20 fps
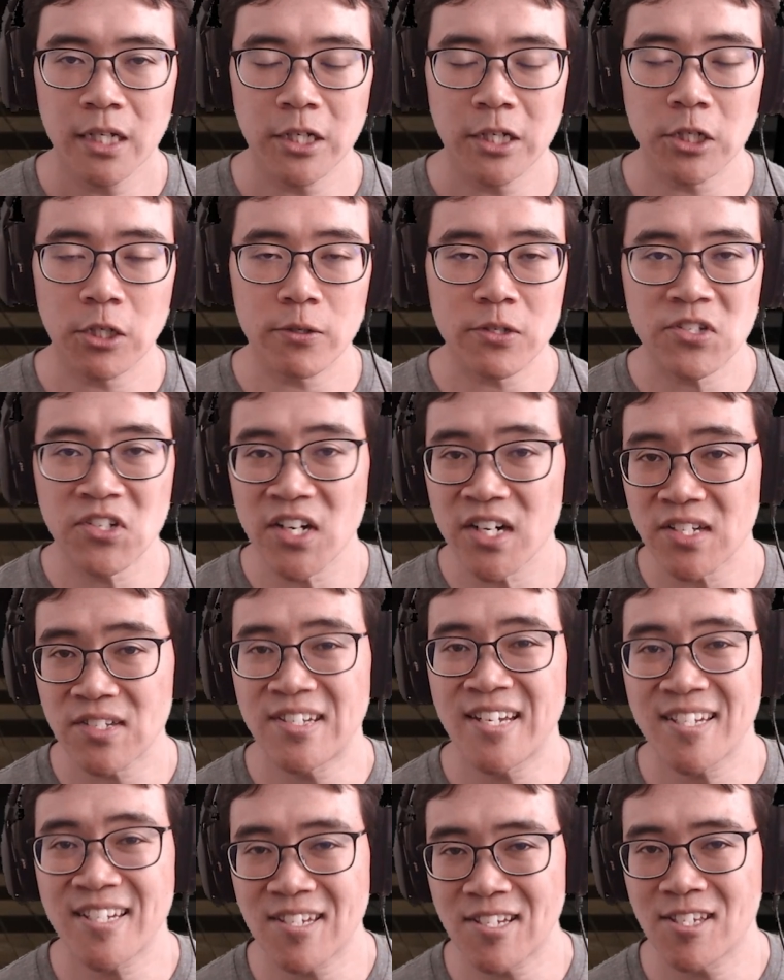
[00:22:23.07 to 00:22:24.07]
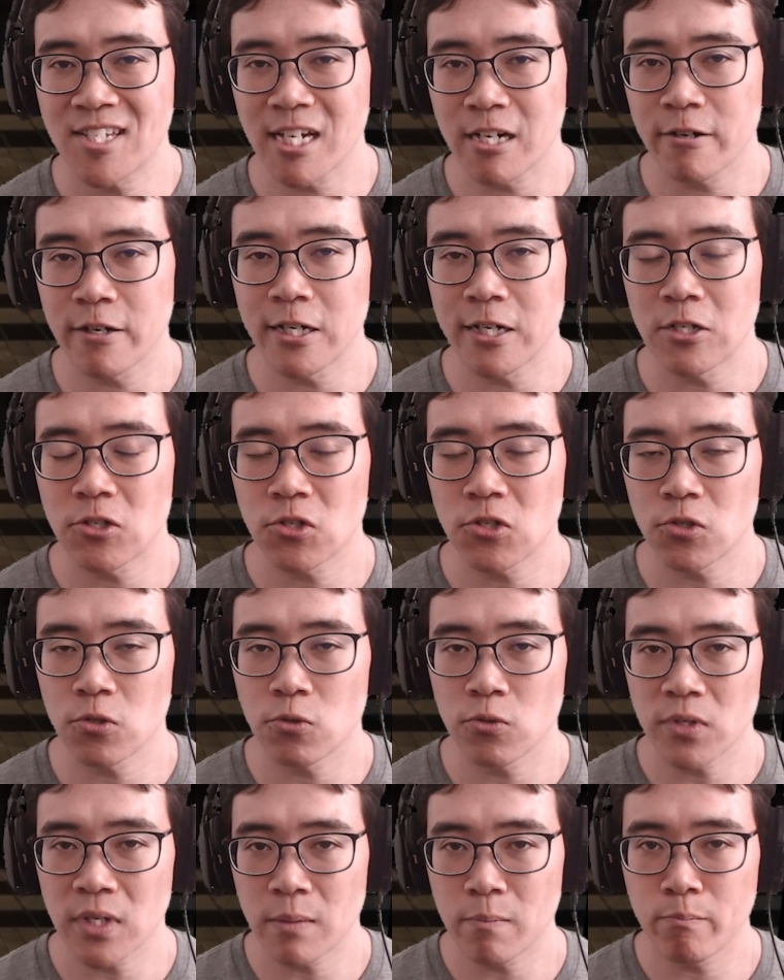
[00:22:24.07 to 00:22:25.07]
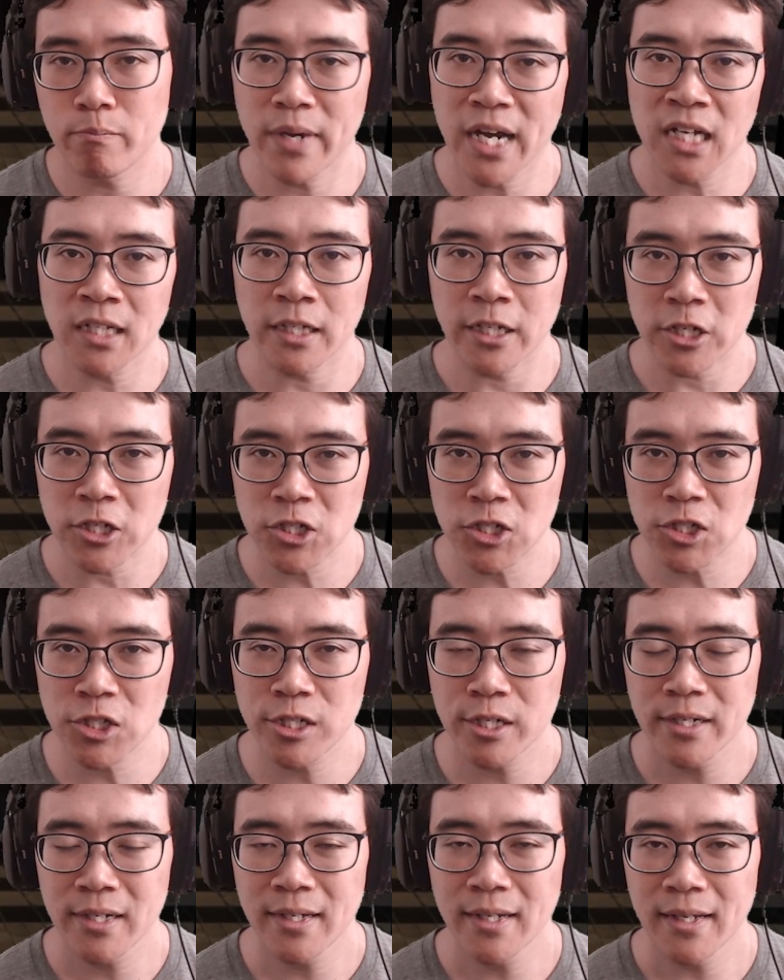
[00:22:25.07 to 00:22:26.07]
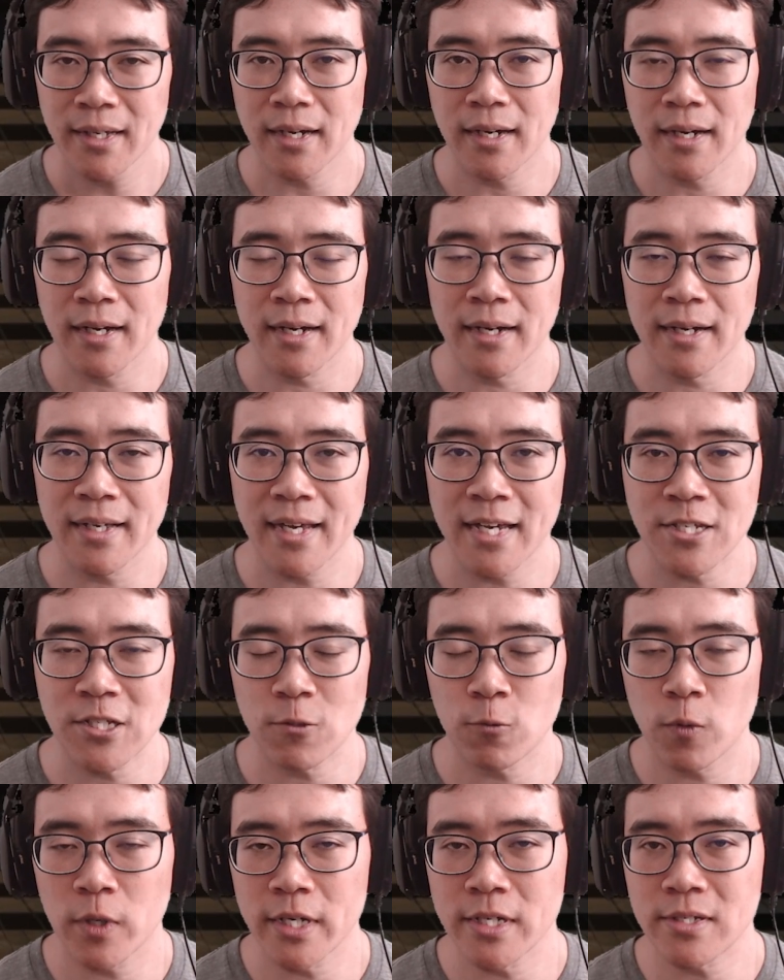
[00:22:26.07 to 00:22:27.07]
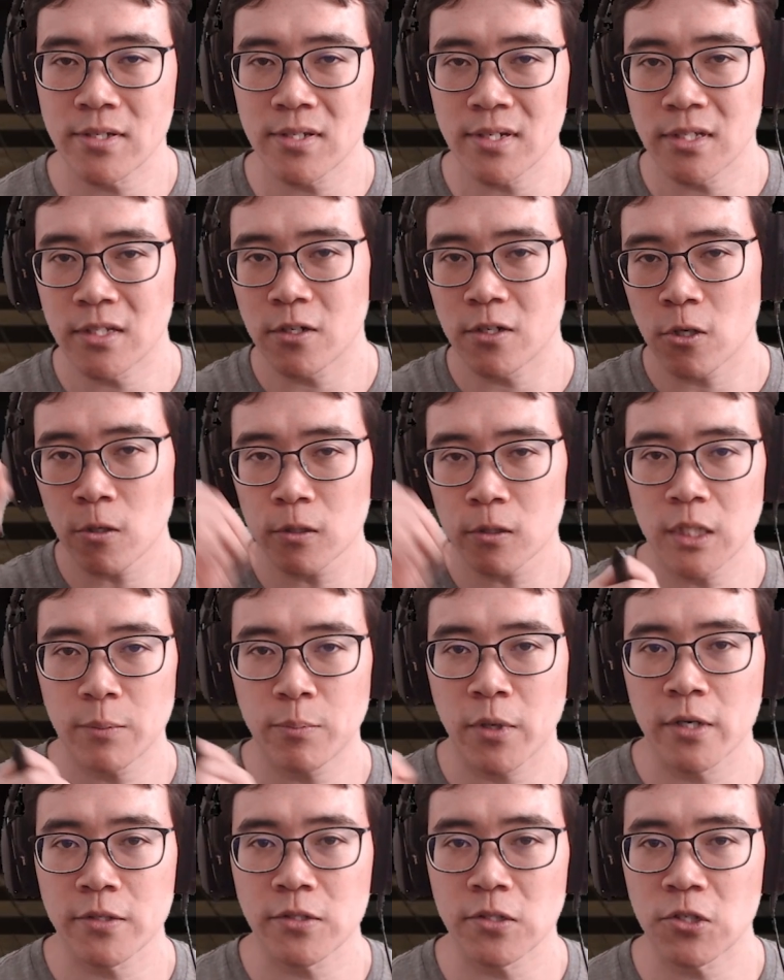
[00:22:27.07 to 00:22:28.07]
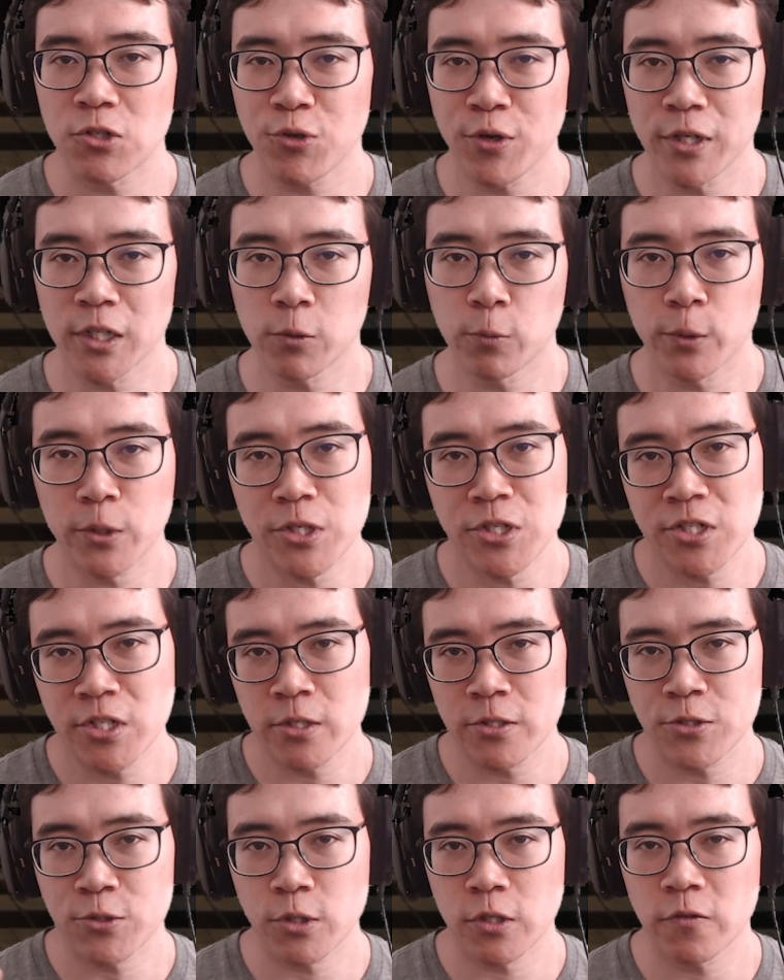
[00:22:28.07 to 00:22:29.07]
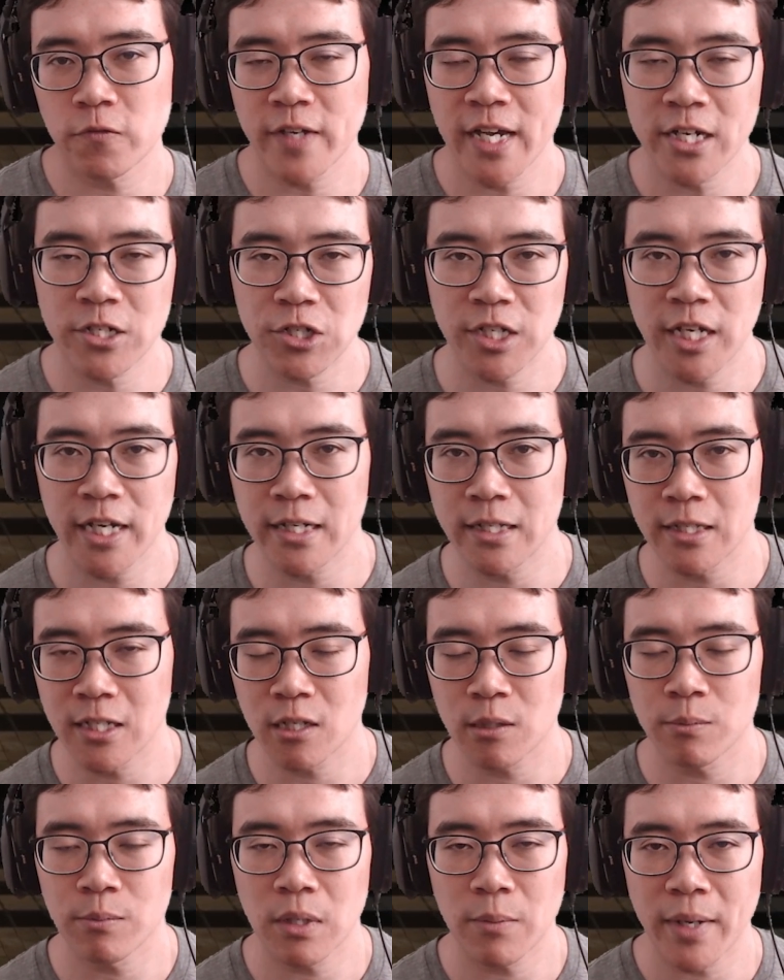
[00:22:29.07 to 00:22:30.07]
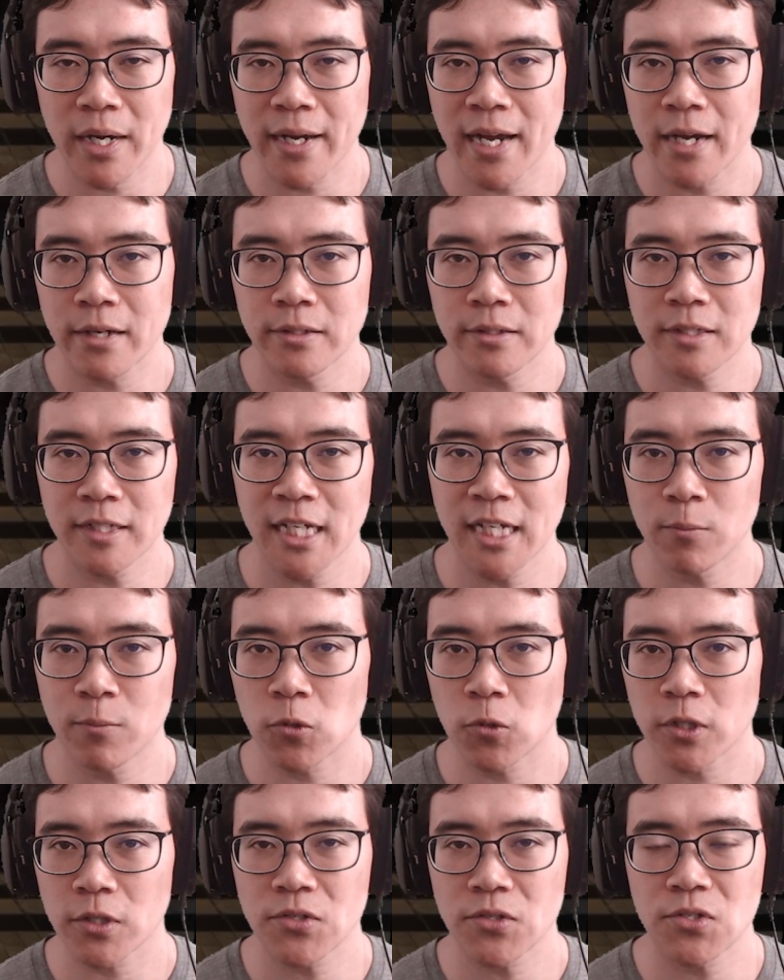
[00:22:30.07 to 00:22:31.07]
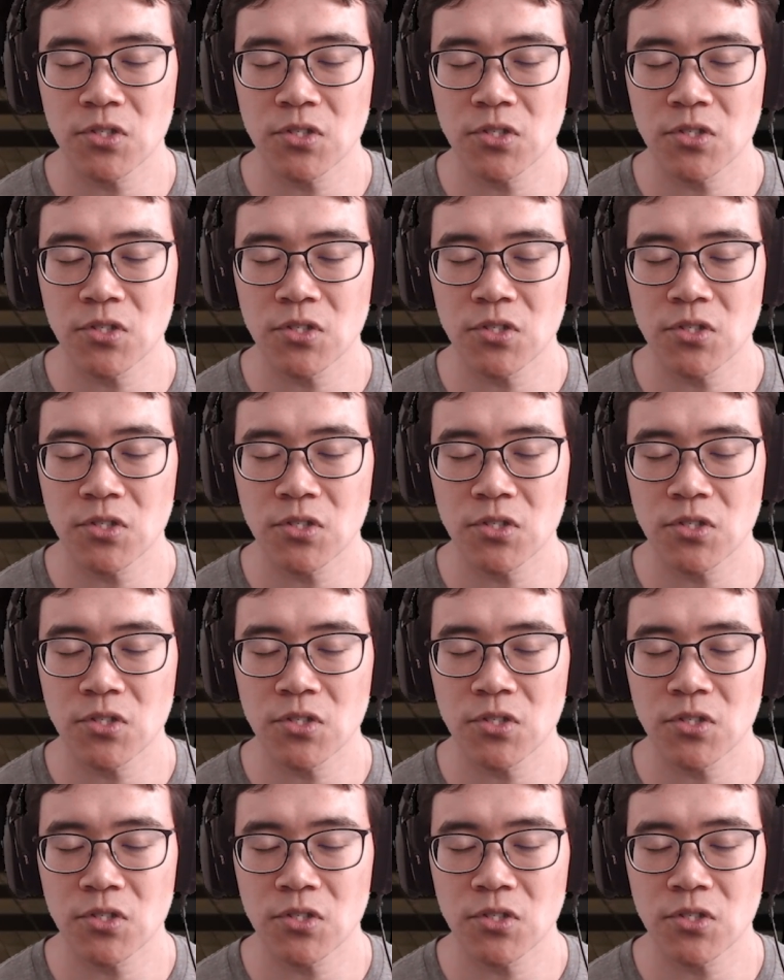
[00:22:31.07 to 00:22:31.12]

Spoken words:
it's not as necessary to embellish as it was in the early parts of the trailer where you're still sort of educating them about how the game works.